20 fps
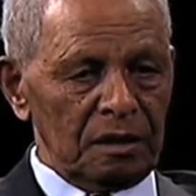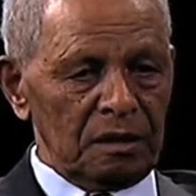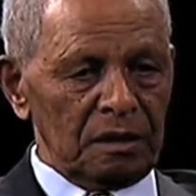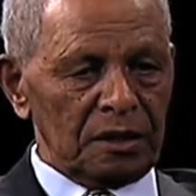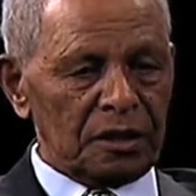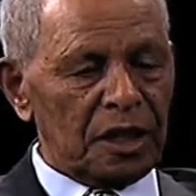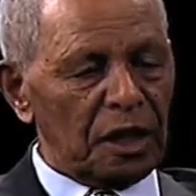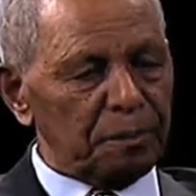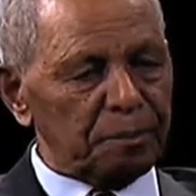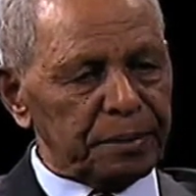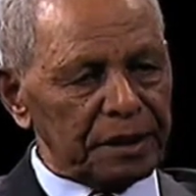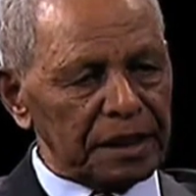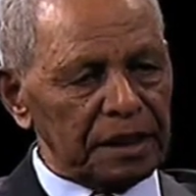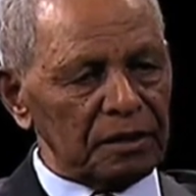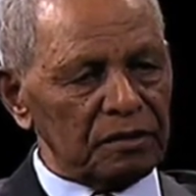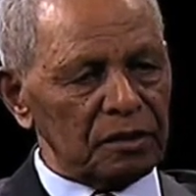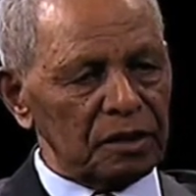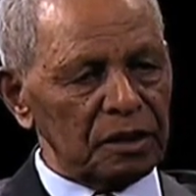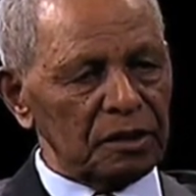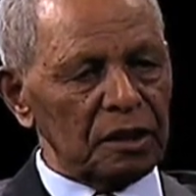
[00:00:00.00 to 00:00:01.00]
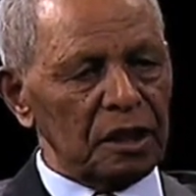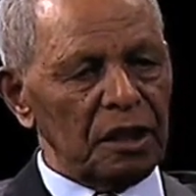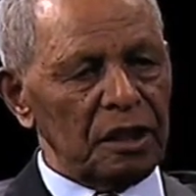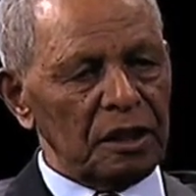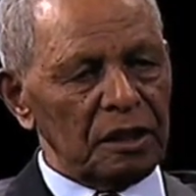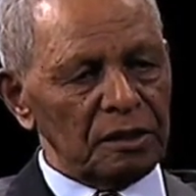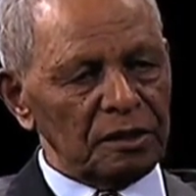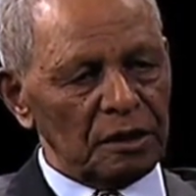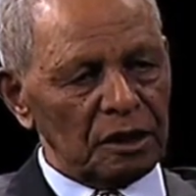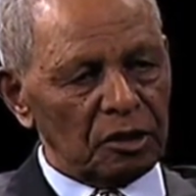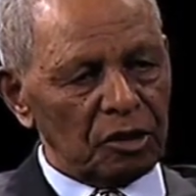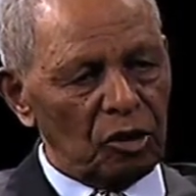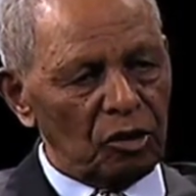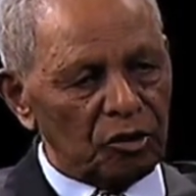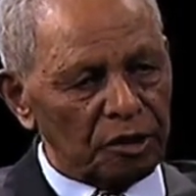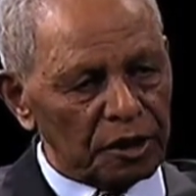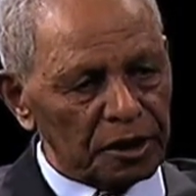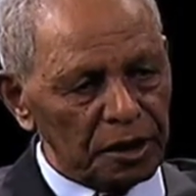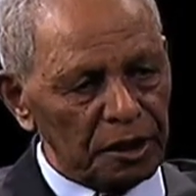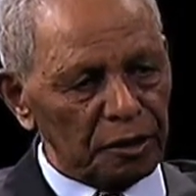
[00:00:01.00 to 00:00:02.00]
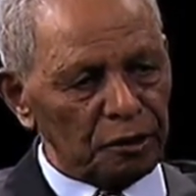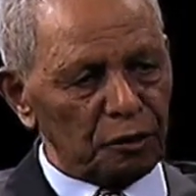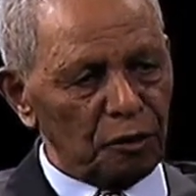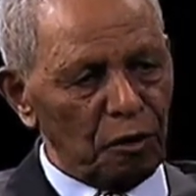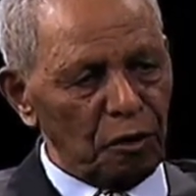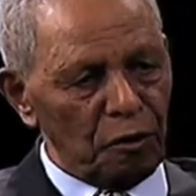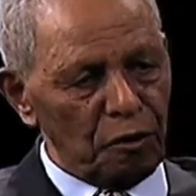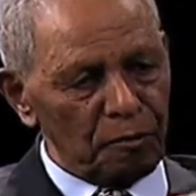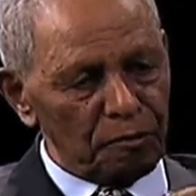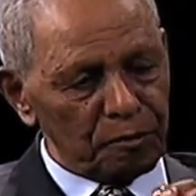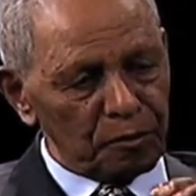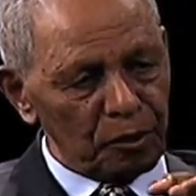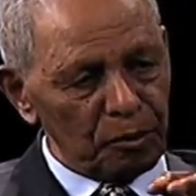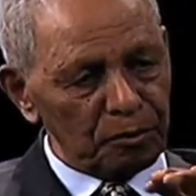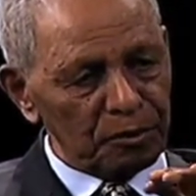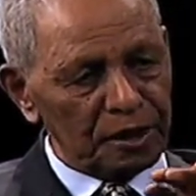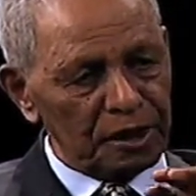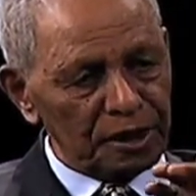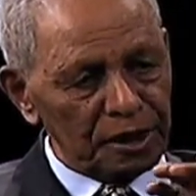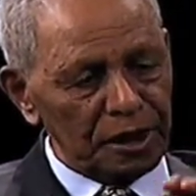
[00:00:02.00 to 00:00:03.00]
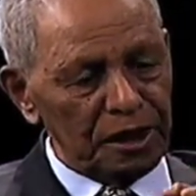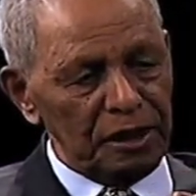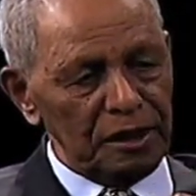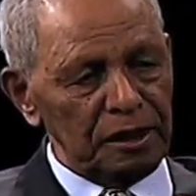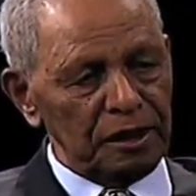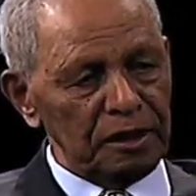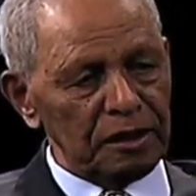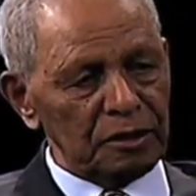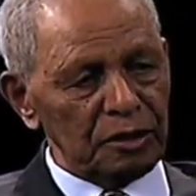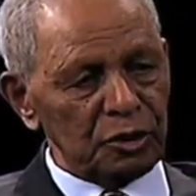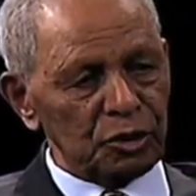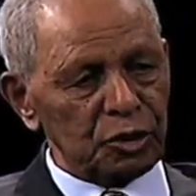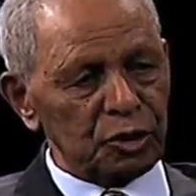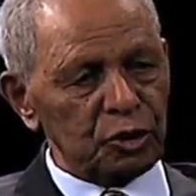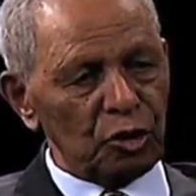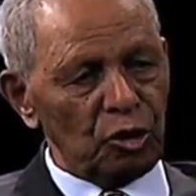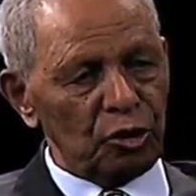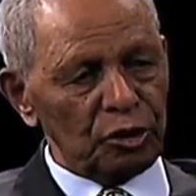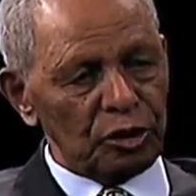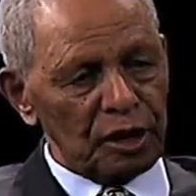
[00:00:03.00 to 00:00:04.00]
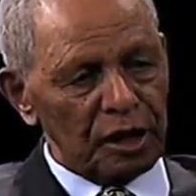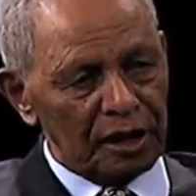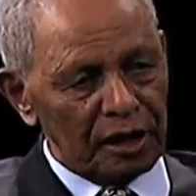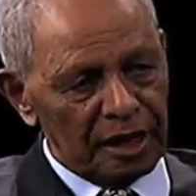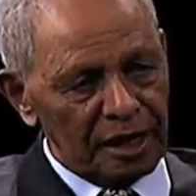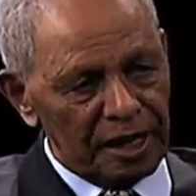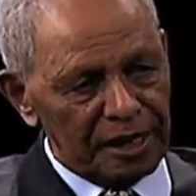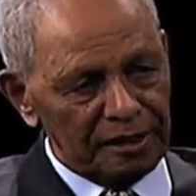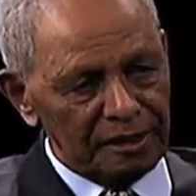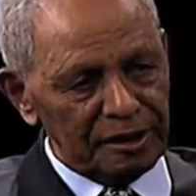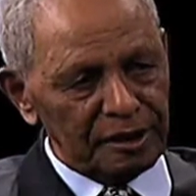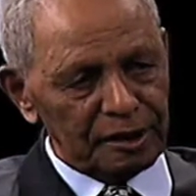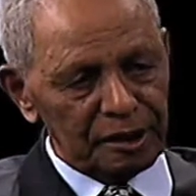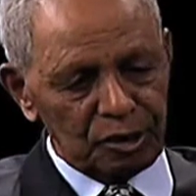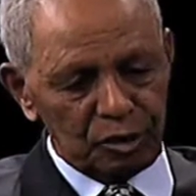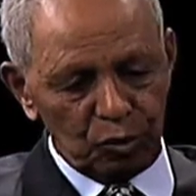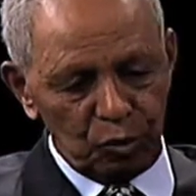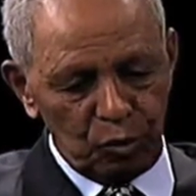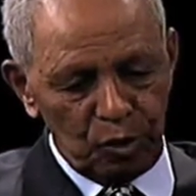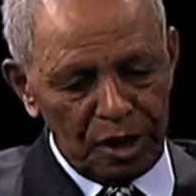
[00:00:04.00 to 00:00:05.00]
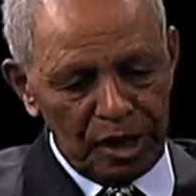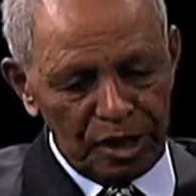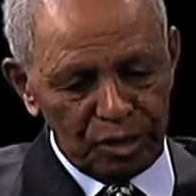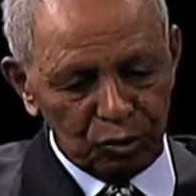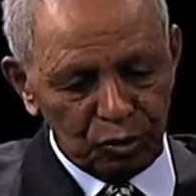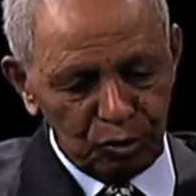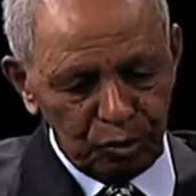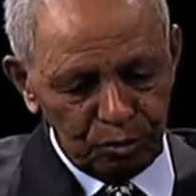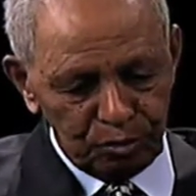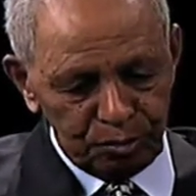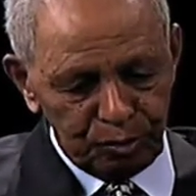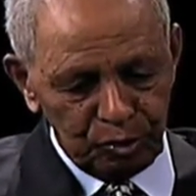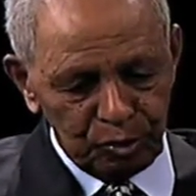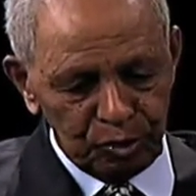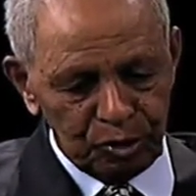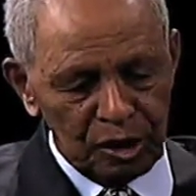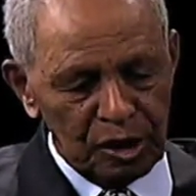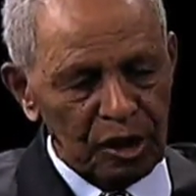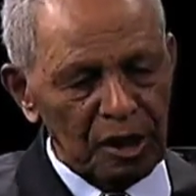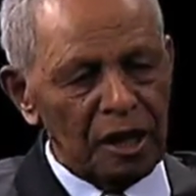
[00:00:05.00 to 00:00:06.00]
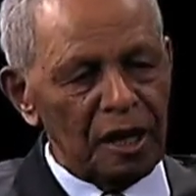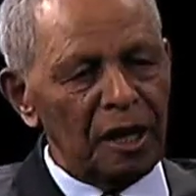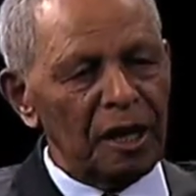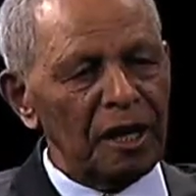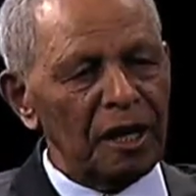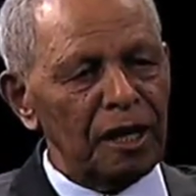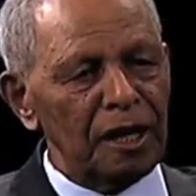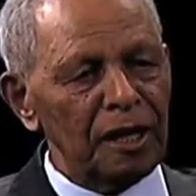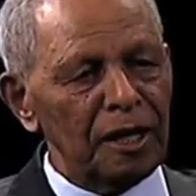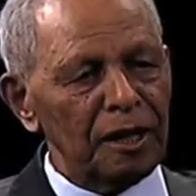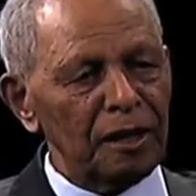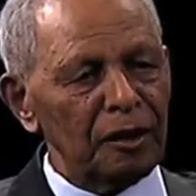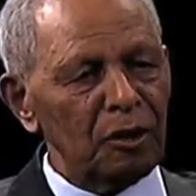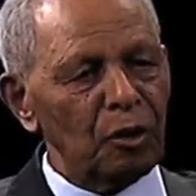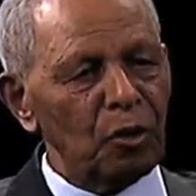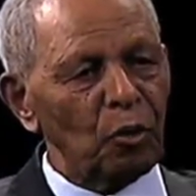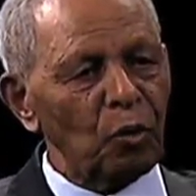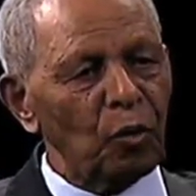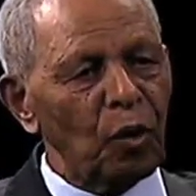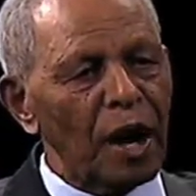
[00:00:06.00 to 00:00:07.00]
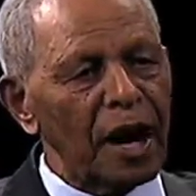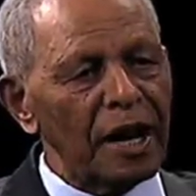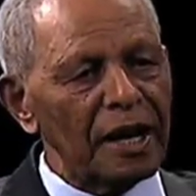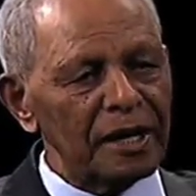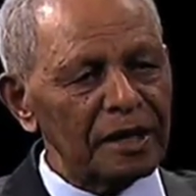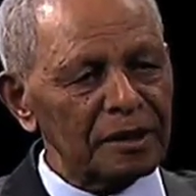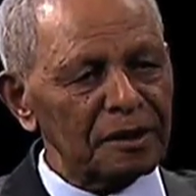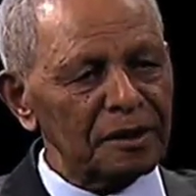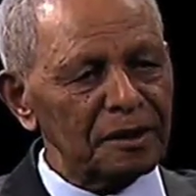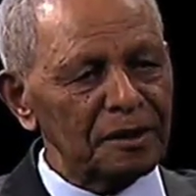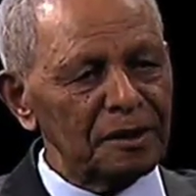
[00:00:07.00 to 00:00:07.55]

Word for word: separated the concrete from the real stone under it, we had to put a wire,